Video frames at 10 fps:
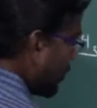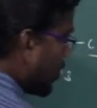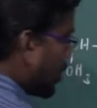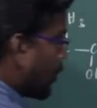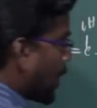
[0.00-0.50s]

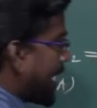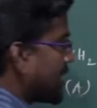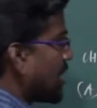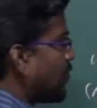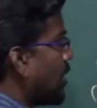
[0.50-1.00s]
One
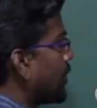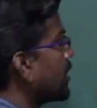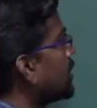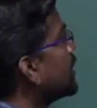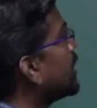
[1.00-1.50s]
products are formed.
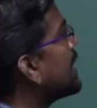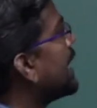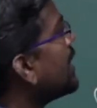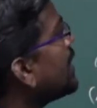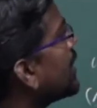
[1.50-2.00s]

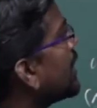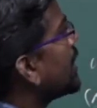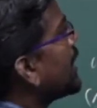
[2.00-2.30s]
Then